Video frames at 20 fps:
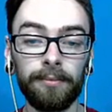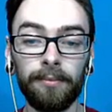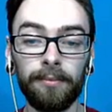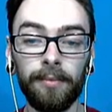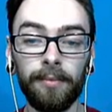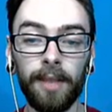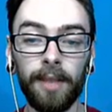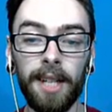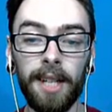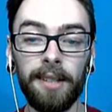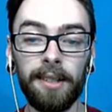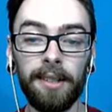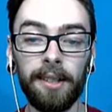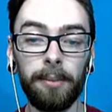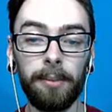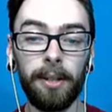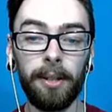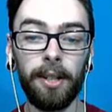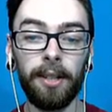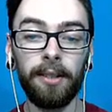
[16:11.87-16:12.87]
Nice
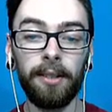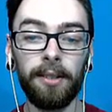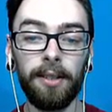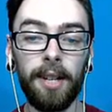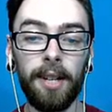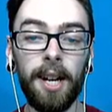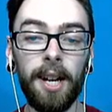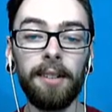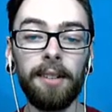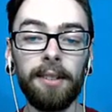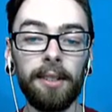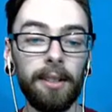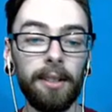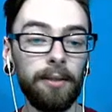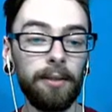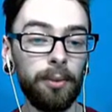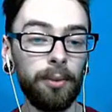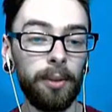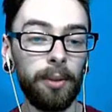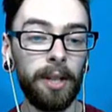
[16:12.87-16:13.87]
experience. Nice in
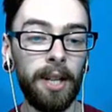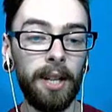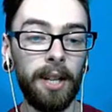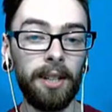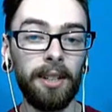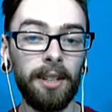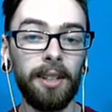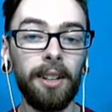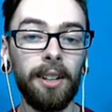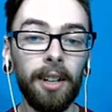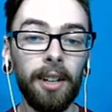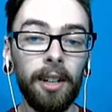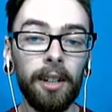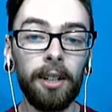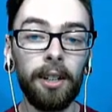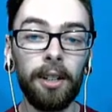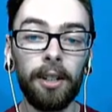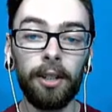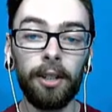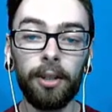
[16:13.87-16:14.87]
level 28.
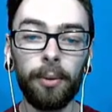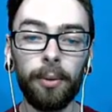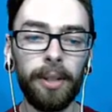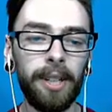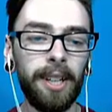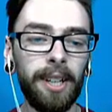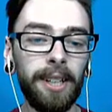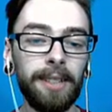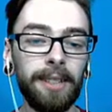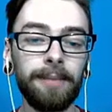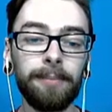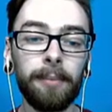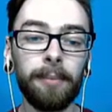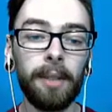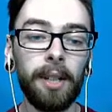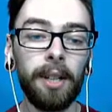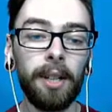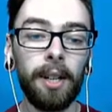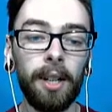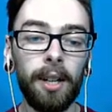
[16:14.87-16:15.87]
Or 29.
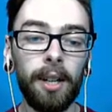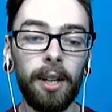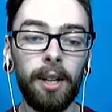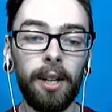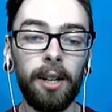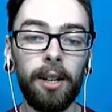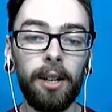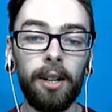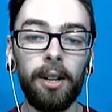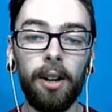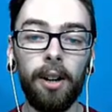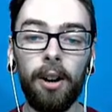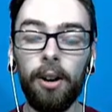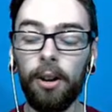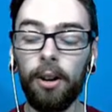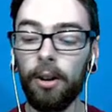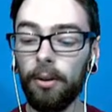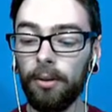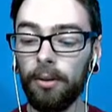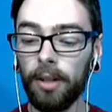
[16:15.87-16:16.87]
Uh,
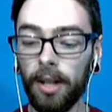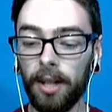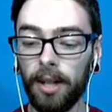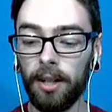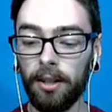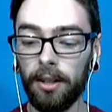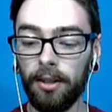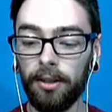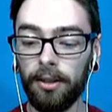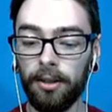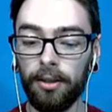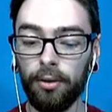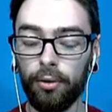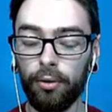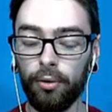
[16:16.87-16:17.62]
Honedge.